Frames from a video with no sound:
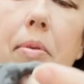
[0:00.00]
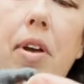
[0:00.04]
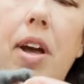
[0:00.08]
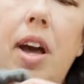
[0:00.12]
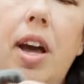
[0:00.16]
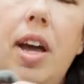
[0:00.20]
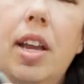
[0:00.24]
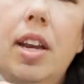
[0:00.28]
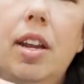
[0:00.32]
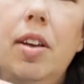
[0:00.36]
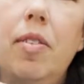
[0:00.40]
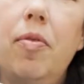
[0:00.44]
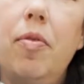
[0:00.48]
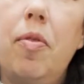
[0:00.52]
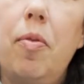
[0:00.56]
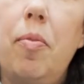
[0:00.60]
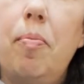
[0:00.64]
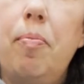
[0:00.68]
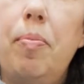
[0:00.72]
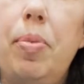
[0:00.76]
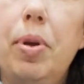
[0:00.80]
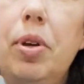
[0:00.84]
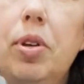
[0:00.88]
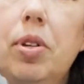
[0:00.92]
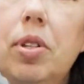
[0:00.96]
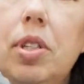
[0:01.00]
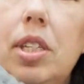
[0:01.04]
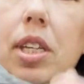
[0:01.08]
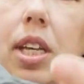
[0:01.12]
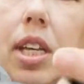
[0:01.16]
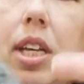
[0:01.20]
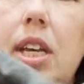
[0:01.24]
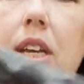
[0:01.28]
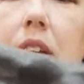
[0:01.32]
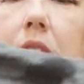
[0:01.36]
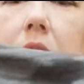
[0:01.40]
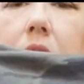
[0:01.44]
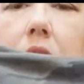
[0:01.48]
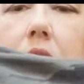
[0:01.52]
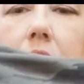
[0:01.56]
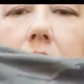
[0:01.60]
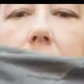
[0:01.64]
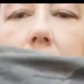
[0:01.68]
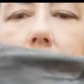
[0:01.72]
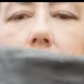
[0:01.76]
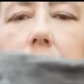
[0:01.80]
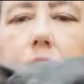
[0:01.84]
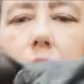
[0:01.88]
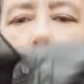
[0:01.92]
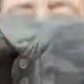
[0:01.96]
kind of built-in
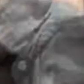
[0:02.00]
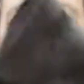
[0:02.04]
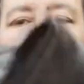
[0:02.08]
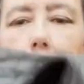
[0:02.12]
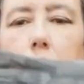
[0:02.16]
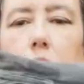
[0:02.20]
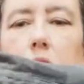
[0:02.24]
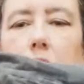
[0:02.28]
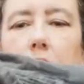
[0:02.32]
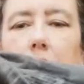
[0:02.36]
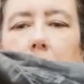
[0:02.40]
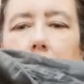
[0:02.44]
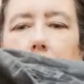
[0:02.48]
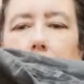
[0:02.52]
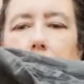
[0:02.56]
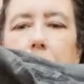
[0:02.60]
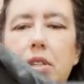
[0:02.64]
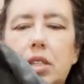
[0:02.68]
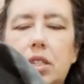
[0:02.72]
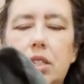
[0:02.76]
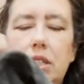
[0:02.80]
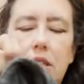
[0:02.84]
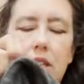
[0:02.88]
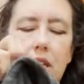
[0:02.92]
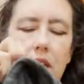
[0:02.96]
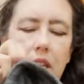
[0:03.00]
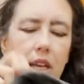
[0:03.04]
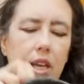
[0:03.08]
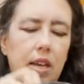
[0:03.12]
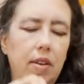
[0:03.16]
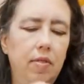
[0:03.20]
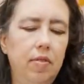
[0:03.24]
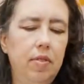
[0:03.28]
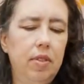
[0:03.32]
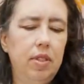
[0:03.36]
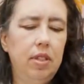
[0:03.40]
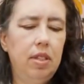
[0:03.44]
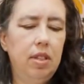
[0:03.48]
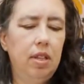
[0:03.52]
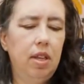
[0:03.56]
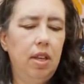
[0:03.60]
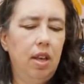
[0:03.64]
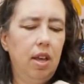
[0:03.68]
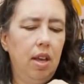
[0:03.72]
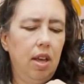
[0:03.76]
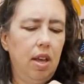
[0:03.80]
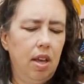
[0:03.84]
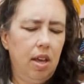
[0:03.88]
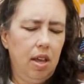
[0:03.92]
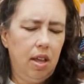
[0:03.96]
roll tab sleeves.
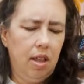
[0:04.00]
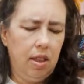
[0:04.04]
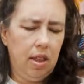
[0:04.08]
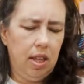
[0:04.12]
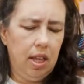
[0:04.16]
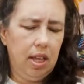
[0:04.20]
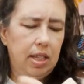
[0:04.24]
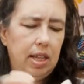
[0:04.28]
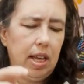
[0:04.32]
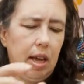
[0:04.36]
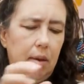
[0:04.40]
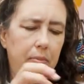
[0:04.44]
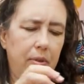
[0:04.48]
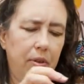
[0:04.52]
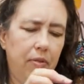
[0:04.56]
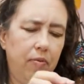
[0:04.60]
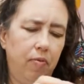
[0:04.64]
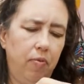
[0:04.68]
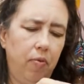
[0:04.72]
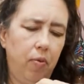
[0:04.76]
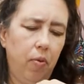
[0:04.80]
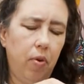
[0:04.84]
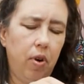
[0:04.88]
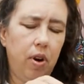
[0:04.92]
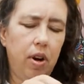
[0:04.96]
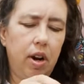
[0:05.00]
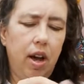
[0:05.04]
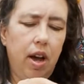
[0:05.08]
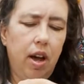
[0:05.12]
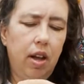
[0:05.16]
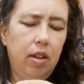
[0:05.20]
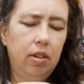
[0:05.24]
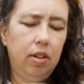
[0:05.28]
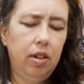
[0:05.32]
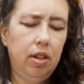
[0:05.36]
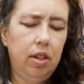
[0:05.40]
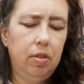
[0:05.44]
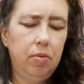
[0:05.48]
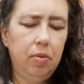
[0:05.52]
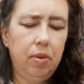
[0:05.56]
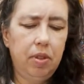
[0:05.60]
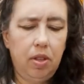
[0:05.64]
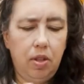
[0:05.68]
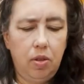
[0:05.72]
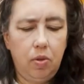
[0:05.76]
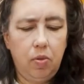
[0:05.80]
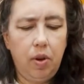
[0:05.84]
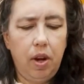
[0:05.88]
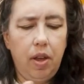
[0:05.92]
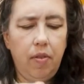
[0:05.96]
This had been $4
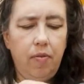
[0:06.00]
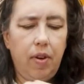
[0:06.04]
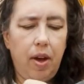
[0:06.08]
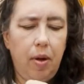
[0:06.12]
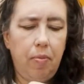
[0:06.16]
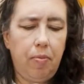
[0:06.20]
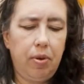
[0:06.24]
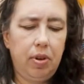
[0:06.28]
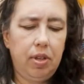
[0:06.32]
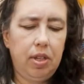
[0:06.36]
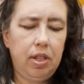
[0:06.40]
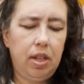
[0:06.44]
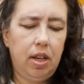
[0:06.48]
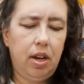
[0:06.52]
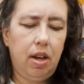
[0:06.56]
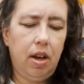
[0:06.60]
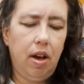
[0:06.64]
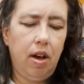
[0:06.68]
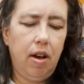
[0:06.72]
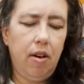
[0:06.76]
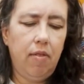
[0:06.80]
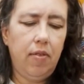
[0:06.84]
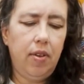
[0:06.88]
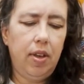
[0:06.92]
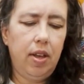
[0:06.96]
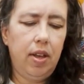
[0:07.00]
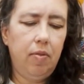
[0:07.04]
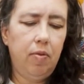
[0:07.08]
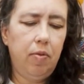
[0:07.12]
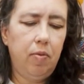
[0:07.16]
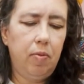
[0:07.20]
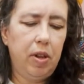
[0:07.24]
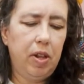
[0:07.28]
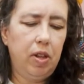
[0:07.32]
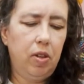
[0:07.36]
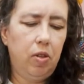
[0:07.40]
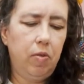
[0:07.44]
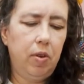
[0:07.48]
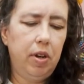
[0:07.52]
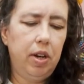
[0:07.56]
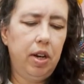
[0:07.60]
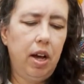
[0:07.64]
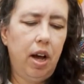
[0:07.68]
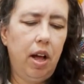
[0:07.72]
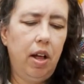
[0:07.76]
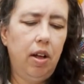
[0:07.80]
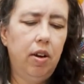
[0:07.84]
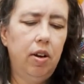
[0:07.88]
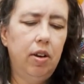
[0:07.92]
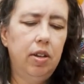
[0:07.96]
with 25% off. It's been
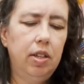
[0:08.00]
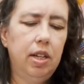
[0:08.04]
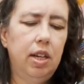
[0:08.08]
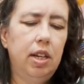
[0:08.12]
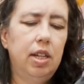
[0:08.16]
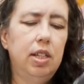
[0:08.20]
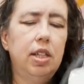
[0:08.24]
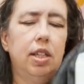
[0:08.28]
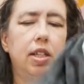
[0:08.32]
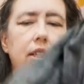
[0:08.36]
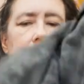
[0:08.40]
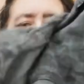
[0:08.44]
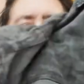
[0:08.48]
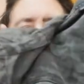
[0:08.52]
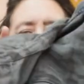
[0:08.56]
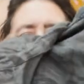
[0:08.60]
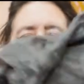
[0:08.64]
$3, and it's a size